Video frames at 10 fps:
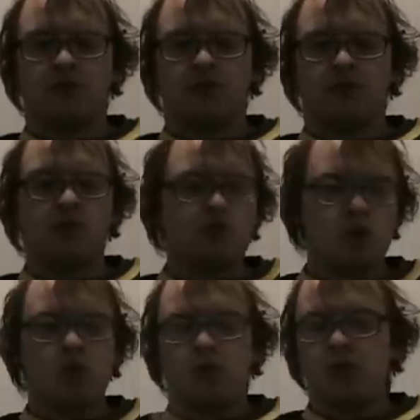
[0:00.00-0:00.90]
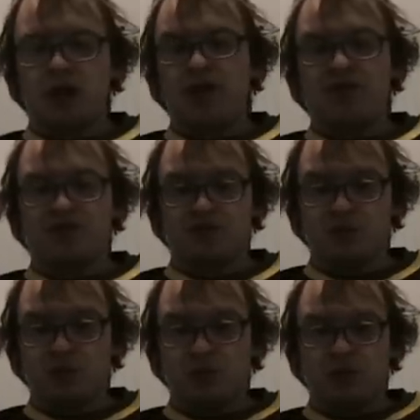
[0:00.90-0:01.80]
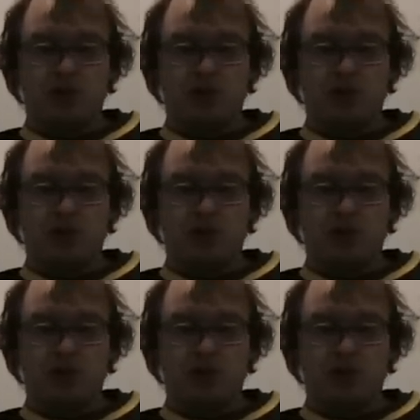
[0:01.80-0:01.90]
When you know what you have to do,